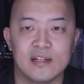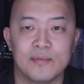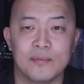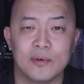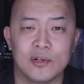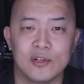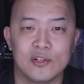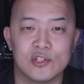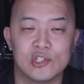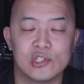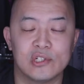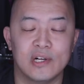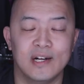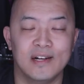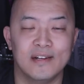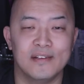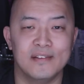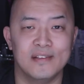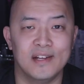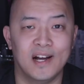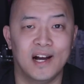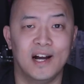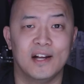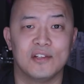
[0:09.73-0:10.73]
I'm going to try
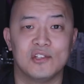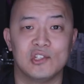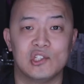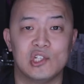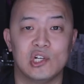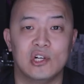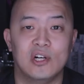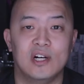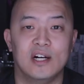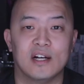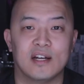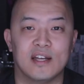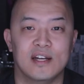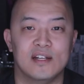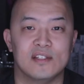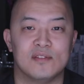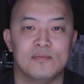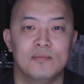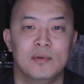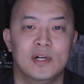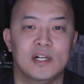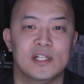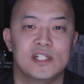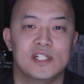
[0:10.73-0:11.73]
not to talk
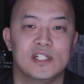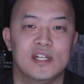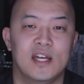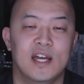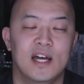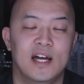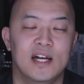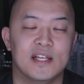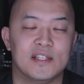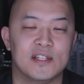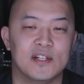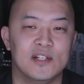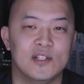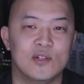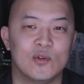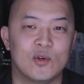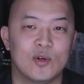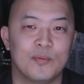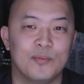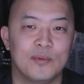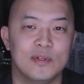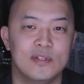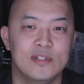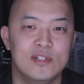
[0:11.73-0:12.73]
as much as I
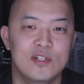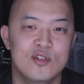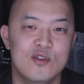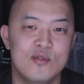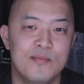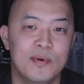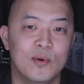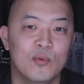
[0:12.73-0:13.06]
normally do,